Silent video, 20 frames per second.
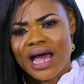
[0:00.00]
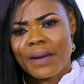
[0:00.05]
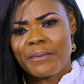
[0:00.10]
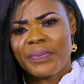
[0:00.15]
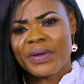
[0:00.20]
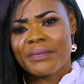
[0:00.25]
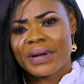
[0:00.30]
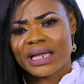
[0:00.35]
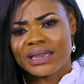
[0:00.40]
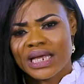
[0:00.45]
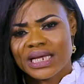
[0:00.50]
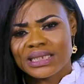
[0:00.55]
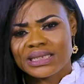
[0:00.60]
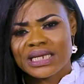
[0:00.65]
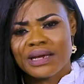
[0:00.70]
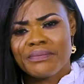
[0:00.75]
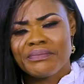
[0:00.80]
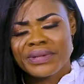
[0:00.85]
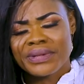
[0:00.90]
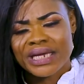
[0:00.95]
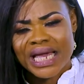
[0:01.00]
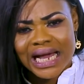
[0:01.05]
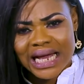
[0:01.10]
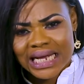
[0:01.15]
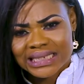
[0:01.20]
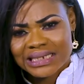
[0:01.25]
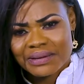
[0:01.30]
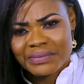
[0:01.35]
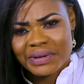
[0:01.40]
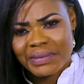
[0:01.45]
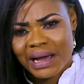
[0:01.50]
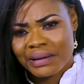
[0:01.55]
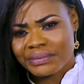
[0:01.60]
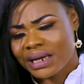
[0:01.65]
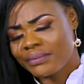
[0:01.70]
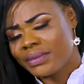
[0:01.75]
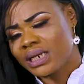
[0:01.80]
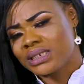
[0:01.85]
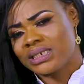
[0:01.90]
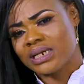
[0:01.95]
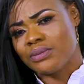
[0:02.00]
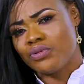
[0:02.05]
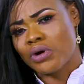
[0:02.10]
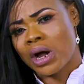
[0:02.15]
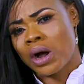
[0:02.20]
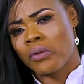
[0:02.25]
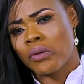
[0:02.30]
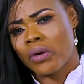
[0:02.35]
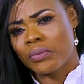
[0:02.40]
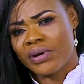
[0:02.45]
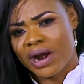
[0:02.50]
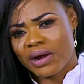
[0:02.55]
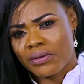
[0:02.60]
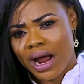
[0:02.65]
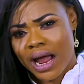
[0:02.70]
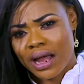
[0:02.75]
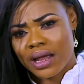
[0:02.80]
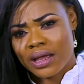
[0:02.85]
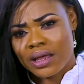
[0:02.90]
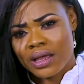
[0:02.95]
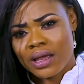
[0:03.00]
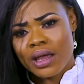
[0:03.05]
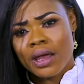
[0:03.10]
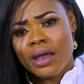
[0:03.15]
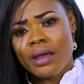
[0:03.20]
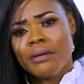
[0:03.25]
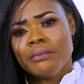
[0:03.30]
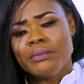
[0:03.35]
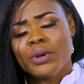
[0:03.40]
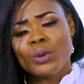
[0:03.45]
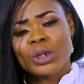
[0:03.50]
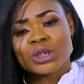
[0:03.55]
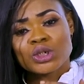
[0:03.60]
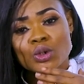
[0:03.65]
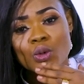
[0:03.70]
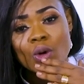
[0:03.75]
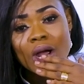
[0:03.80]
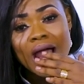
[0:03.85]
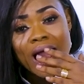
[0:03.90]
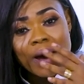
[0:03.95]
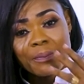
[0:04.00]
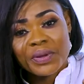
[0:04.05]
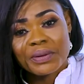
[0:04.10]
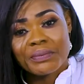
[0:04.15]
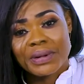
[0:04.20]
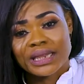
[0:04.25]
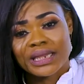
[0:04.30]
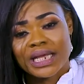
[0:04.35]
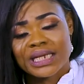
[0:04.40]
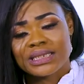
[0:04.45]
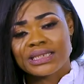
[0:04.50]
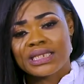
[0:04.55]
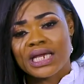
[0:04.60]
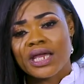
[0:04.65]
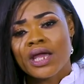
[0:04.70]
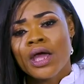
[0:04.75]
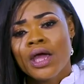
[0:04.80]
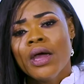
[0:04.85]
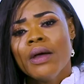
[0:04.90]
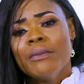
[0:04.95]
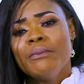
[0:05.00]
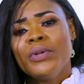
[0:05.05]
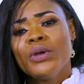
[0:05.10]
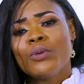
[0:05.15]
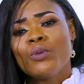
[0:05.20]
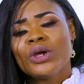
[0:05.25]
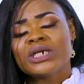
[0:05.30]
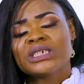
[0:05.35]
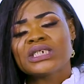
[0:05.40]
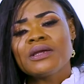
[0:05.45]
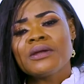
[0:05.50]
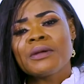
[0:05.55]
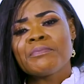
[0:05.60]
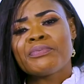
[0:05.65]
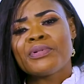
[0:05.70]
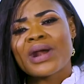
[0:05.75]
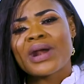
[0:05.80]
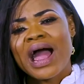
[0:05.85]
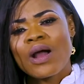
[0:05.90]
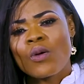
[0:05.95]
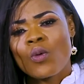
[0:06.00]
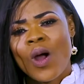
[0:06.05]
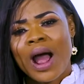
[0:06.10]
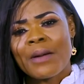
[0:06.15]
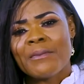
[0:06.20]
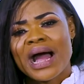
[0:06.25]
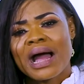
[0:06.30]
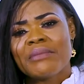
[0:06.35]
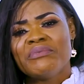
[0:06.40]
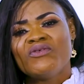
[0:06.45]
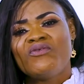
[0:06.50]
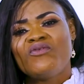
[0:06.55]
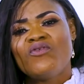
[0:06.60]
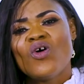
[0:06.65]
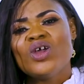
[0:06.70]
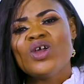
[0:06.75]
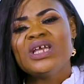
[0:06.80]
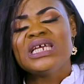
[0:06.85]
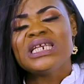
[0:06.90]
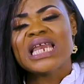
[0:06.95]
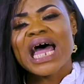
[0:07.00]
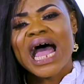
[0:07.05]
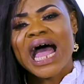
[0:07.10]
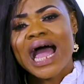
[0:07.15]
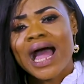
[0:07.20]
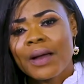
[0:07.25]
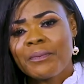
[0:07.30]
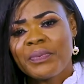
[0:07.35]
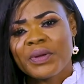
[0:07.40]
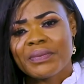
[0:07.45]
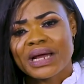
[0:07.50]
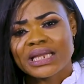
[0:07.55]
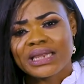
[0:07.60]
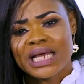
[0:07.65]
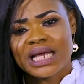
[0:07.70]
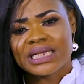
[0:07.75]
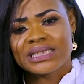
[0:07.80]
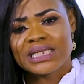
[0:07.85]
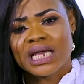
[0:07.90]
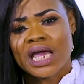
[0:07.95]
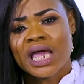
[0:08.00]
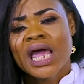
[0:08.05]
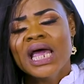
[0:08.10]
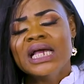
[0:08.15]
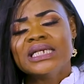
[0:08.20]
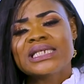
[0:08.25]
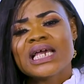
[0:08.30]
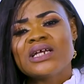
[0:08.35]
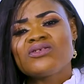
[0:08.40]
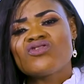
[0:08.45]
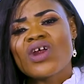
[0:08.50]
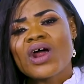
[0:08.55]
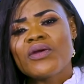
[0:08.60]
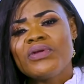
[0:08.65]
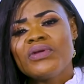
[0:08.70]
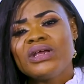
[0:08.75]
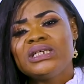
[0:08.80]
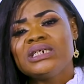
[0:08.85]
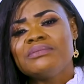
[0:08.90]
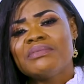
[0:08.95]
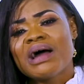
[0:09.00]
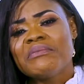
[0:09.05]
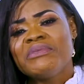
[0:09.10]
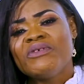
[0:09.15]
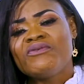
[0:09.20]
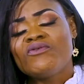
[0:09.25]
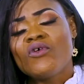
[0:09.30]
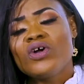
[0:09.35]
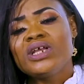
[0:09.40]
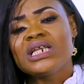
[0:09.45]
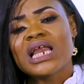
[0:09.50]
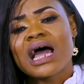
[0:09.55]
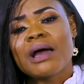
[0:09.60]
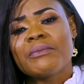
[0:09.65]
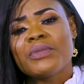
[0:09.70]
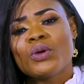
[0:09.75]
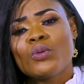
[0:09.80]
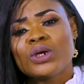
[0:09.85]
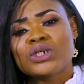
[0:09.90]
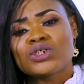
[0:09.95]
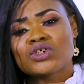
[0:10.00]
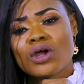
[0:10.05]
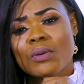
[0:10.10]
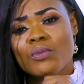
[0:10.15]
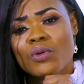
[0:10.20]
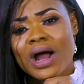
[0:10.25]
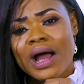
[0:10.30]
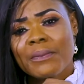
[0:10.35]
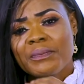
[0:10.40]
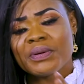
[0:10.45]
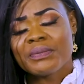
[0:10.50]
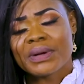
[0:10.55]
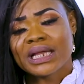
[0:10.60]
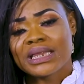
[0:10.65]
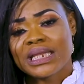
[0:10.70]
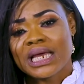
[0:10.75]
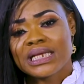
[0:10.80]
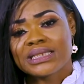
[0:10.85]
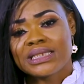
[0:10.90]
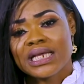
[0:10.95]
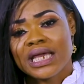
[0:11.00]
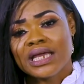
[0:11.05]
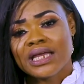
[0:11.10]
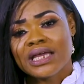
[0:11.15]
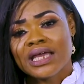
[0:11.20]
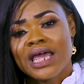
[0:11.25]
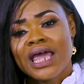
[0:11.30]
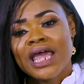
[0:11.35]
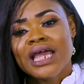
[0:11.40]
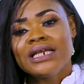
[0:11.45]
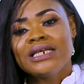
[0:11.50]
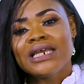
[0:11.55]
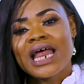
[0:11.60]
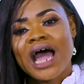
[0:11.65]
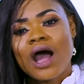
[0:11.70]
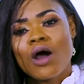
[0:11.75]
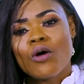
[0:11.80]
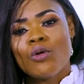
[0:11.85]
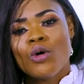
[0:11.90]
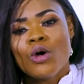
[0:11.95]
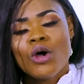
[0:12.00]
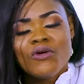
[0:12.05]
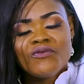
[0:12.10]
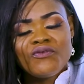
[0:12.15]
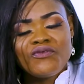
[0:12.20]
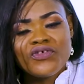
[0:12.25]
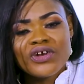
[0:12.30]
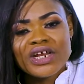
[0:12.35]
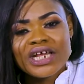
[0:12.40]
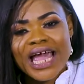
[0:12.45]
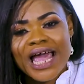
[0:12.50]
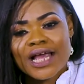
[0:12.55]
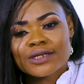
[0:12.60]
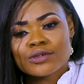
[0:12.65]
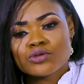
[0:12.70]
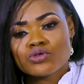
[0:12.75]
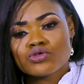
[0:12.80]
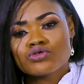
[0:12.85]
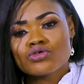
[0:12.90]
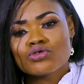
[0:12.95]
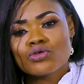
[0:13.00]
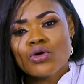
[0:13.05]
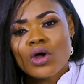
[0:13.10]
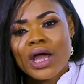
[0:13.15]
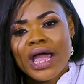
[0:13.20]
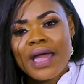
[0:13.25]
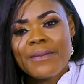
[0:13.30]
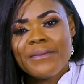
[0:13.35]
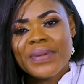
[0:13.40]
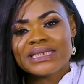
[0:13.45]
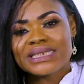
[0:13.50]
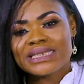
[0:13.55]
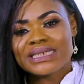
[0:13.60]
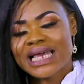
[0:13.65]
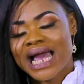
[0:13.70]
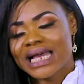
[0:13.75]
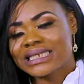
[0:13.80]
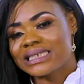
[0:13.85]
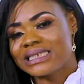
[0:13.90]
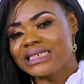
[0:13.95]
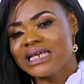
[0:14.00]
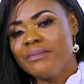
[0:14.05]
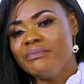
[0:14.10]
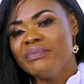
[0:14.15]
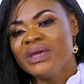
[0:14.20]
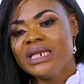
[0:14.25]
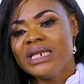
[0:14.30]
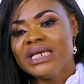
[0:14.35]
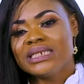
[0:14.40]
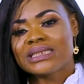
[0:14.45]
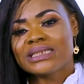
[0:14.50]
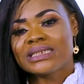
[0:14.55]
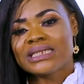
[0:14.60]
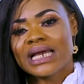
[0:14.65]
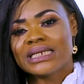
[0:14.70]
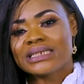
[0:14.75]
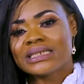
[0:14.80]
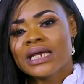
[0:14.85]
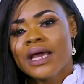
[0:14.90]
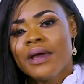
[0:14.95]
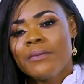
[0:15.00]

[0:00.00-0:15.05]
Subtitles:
happy Mother's Day, me and Casame, mammy, I'm at a boo, I will brack. Me wish you happy Mother's Day. Me wish you Brakwa Maame for yina happy Mother's Day. Central Region Maame for yina me wish you happy Mother's Day. Now, free esro ebesi asie ministers,